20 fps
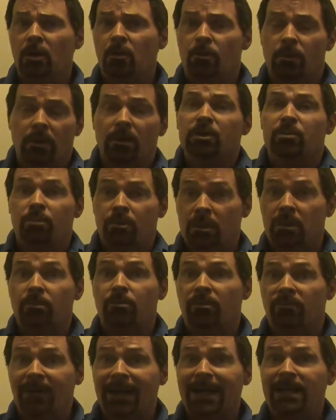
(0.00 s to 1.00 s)
We always want to
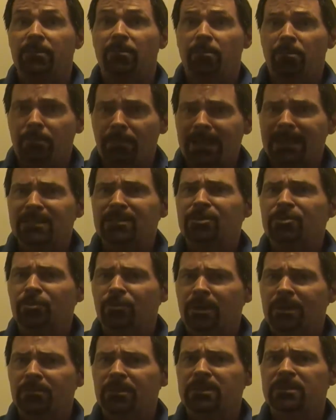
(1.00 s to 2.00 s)
provide best
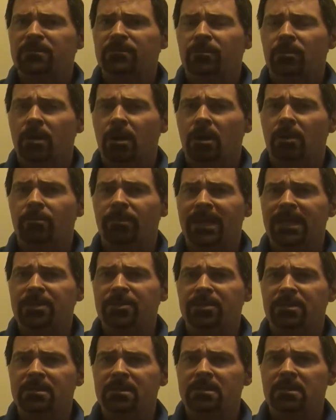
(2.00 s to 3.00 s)
treatments for our
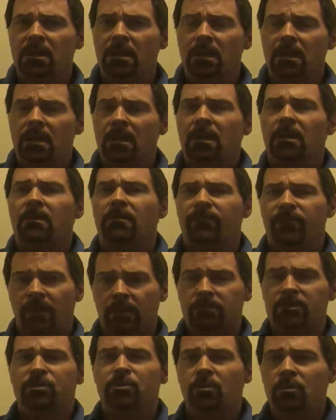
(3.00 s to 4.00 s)
patients.
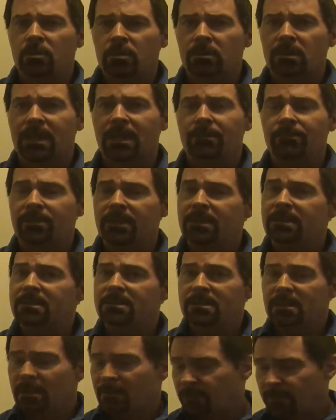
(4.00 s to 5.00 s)
Pharmaceutical
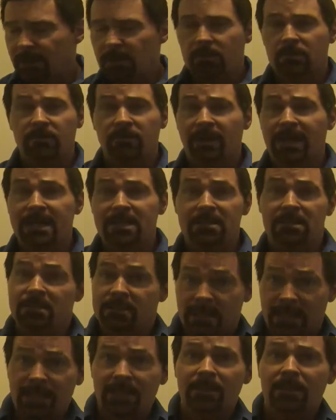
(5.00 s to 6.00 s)
companies, medical
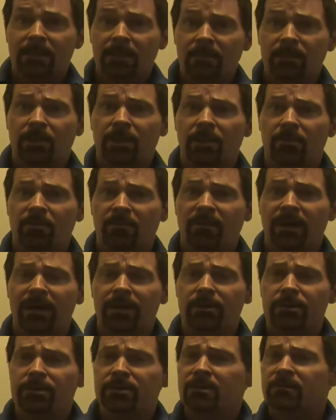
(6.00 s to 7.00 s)
devices, and healthcare
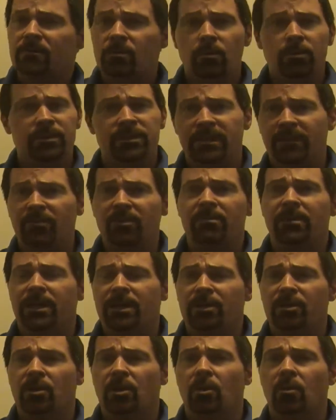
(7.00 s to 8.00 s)
providers, of course,
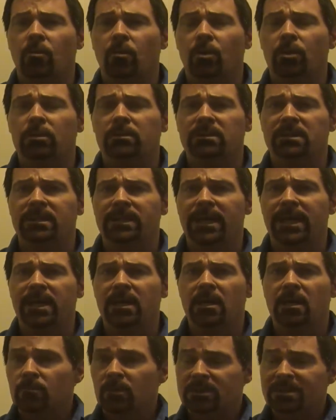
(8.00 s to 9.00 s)
everybody in our world today
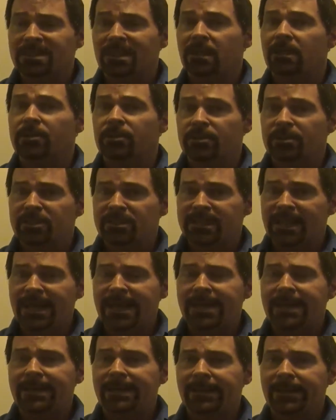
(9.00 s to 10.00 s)
wants to
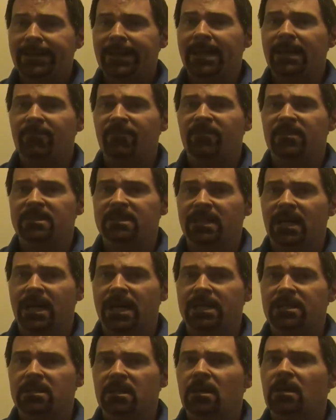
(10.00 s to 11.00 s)
understand and
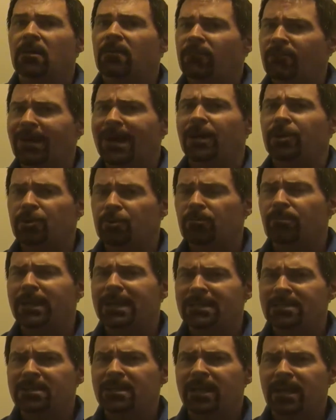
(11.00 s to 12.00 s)
emphasize
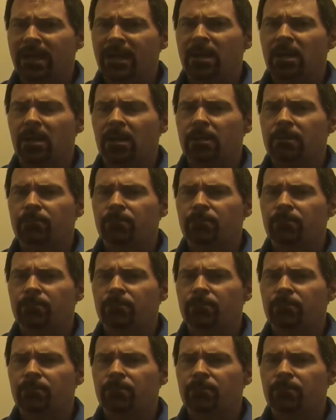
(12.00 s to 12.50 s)
value-based care.